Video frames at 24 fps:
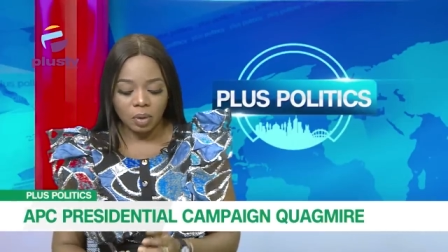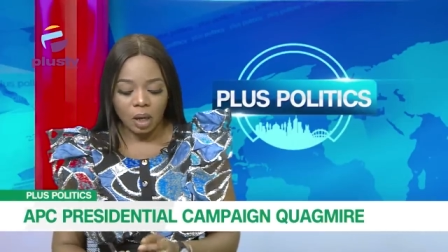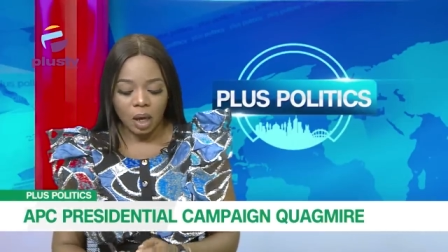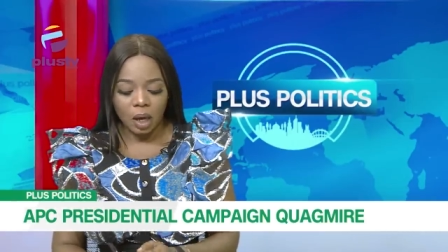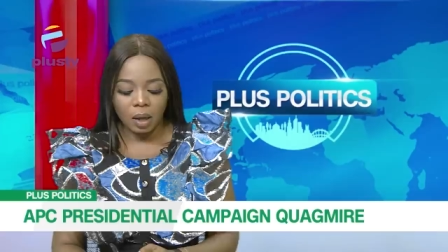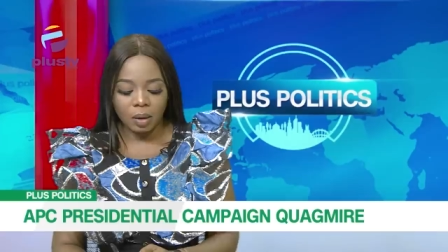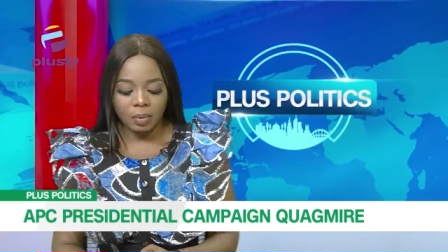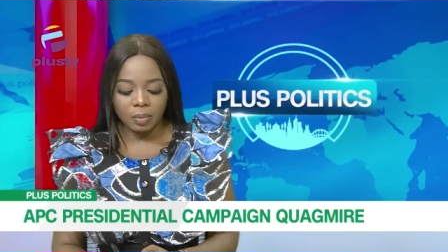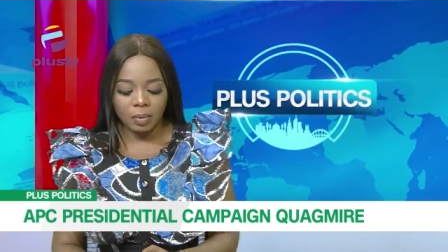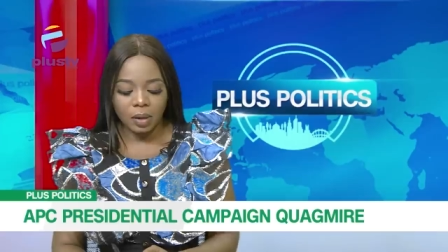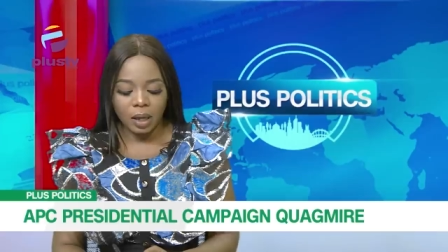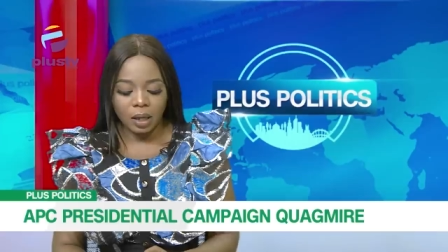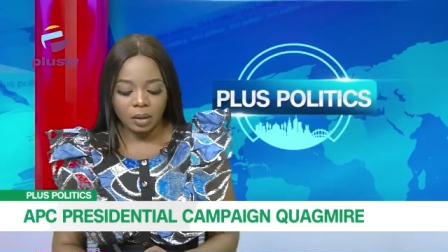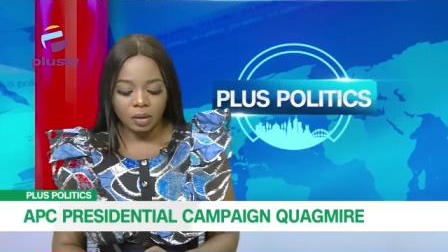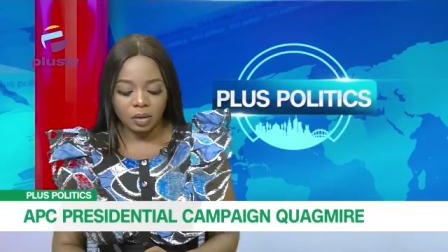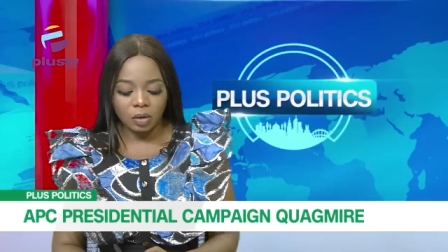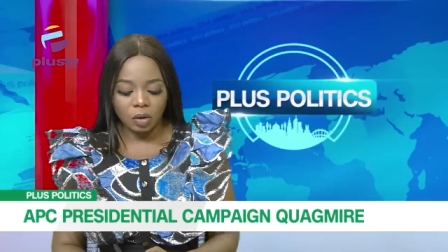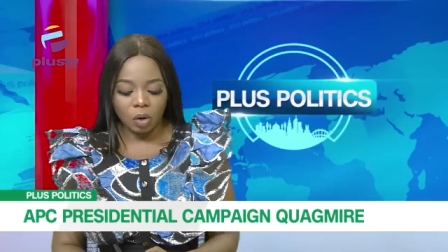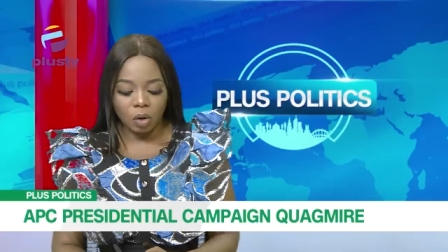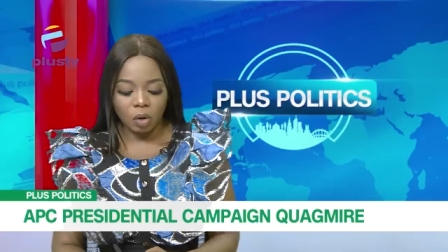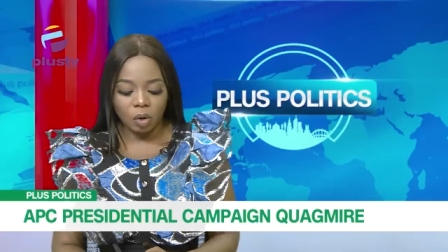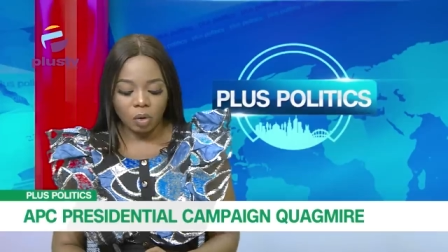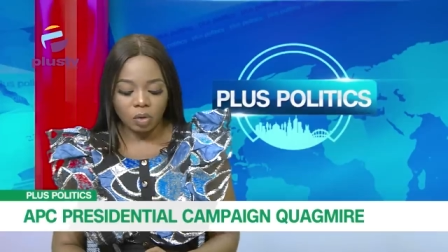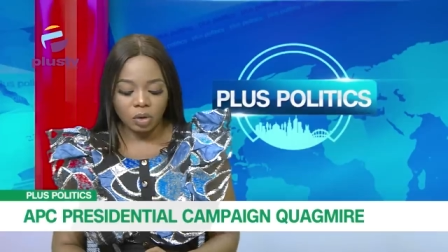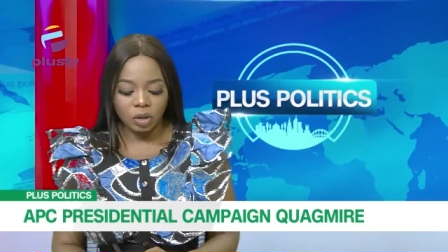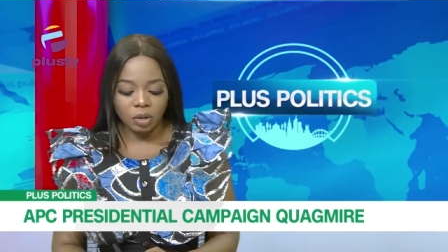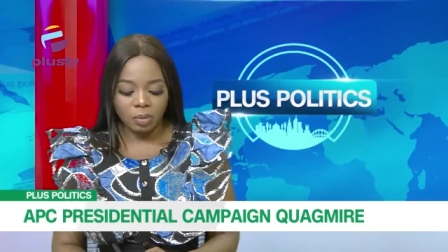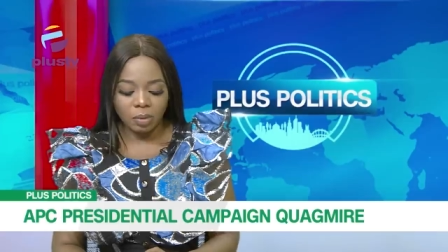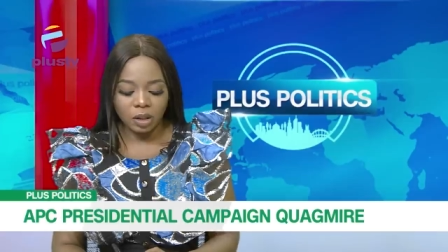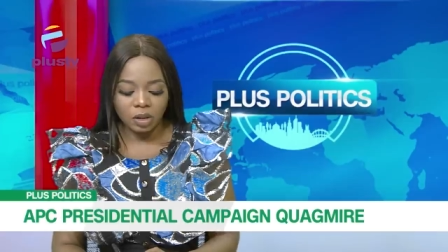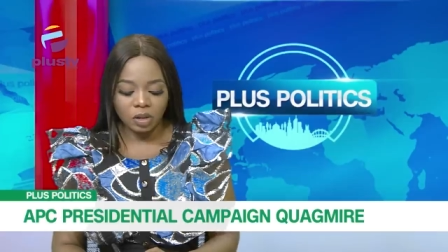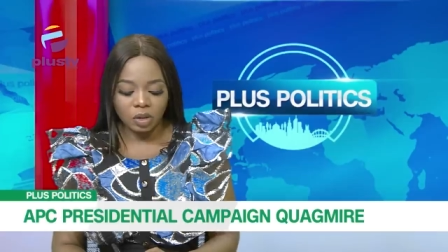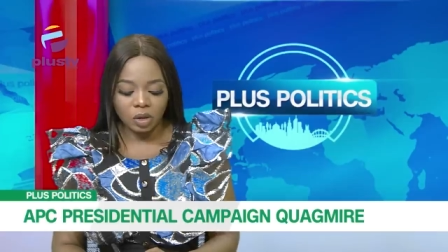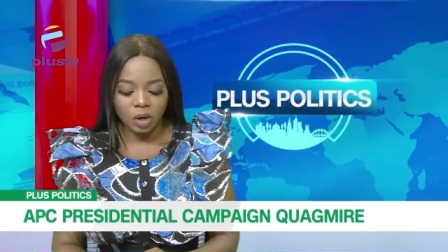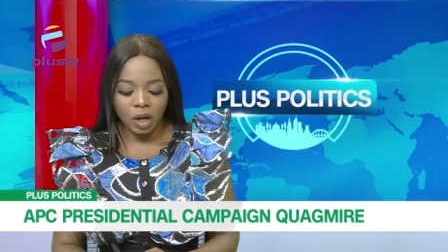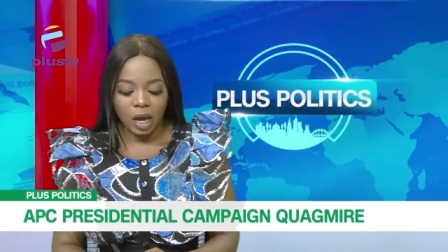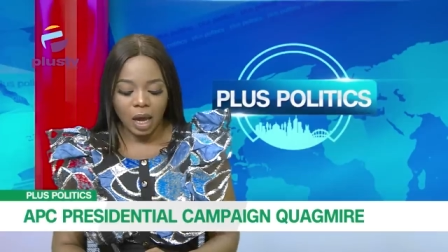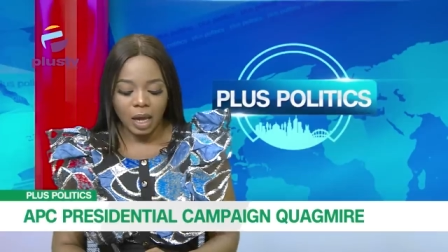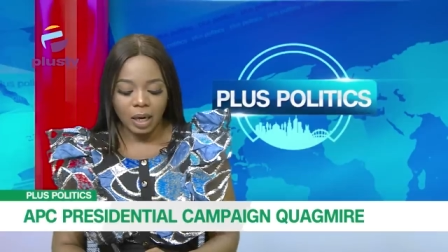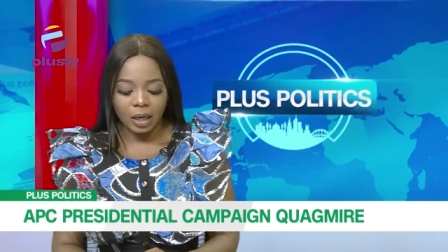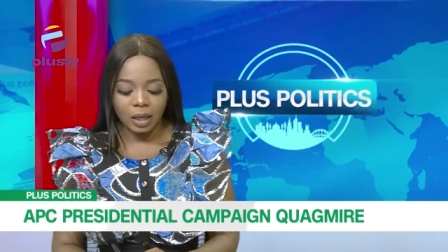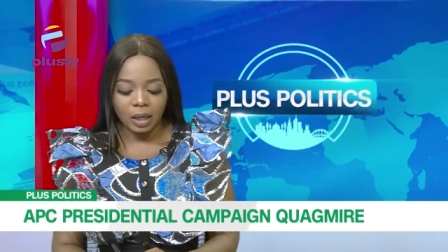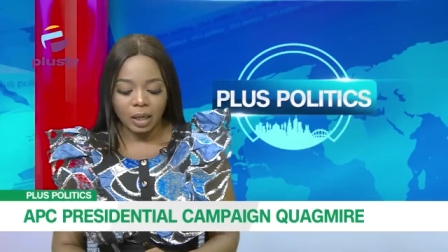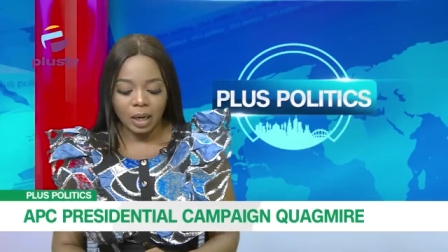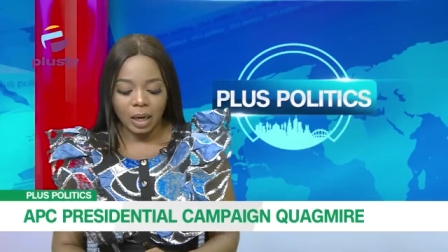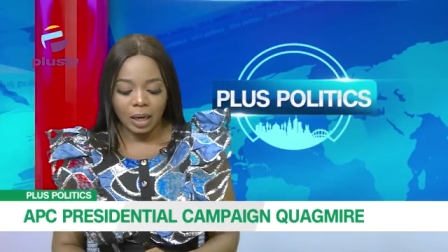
um, that Osinbajo and